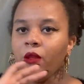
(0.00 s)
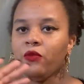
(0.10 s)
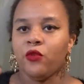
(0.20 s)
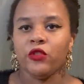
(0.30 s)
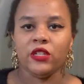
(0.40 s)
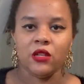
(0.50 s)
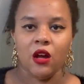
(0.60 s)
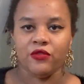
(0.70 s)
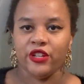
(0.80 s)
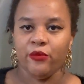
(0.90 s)
for this
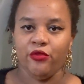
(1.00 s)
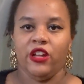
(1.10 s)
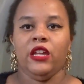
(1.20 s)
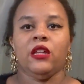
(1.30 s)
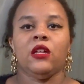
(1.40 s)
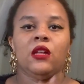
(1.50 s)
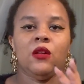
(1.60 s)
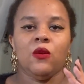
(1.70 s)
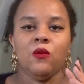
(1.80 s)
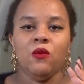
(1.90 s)
half term break
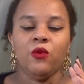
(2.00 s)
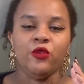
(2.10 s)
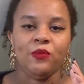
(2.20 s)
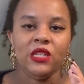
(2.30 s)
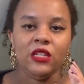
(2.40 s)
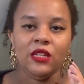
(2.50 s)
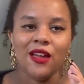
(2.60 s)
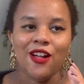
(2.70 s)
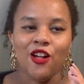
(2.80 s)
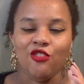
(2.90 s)
would be
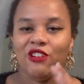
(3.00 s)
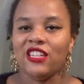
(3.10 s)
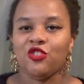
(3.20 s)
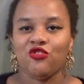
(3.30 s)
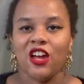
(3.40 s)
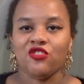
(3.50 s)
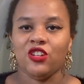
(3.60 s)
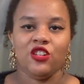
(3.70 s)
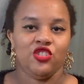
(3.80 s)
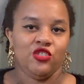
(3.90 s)
a great
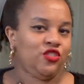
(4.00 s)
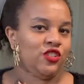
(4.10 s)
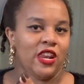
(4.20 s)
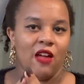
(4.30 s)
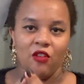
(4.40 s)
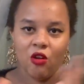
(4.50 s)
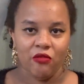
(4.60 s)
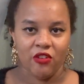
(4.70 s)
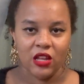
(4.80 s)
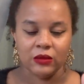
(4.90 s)
distraction and she's just gonna have a lot
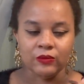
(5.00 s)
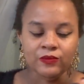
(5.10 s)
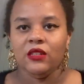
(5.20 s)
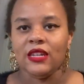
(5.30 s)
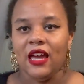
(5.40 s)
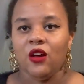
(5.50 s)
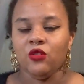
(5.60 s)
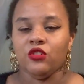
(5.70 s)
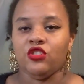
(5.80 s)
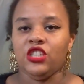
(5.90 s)
of fun.
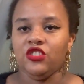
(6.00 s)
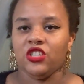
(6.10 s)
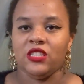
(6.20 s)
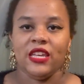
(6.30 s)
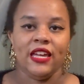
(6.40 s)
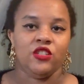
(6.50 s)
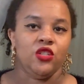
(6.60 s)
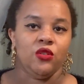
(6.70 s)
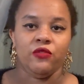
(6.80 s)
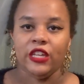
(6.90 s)
Now, she's just there
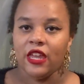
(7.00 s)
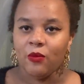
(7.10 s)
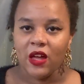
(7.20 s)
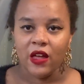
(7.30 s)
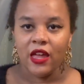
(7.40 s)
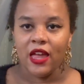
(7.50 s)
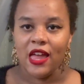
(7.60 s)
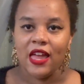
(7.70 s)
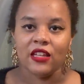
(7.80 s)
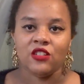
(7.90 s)
to forget about her
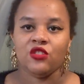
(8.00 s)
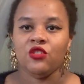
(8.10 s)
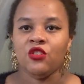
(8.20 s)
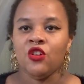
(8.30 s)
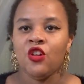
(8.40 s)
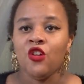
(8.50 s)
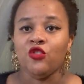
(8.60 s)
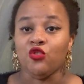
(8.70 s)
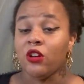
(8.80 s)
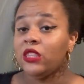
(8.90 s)
ex,
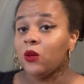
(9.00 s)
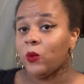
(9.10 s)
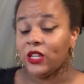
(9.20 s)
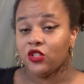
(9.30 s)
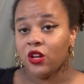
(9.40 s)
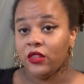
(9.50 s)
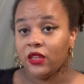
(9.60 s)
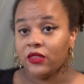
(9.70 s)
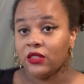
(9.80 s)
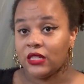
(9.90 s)
join the witch hunt
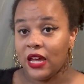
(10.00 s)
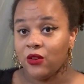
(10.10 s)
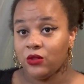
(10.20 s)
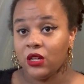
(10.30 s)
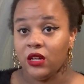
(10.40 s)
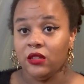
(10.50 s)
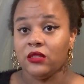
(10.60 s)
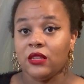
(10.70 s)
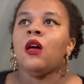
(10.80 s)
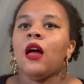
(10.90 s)
that the town
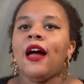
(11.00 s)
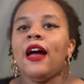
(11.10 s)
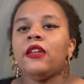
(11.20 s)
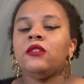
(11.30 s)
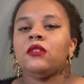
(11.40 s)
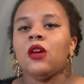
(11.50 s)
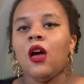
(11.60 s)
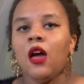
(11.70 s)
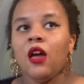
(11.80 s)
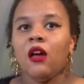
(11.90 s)
does, and
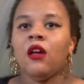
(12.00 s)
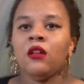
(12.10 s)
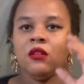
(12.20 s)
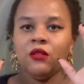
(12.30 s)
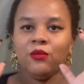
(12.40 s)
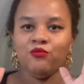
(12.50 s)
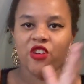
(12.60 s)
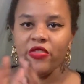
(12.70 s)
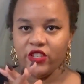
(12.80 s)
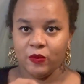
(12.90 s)
her
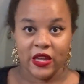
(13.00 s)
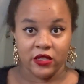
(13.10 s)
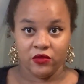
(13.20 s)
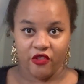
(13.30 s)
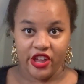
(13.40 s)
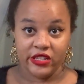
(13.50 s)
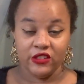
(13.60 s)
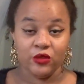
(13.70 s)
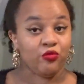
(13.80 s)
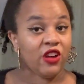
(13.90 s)
brother's best
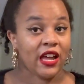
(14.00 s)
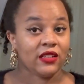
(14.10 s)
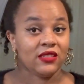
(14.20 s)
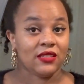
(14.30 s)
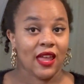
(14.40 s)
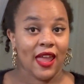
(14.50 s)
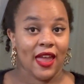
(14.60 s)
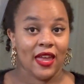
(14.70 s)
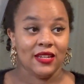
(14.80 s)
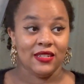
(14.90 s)
friends, Brax
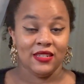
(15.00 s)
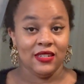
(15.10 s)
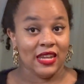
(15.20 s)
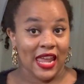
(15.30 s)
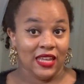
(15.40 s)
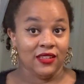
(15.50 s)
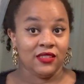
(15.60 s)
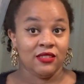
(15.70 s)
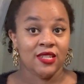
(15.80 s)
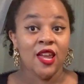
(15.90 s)
and Nate,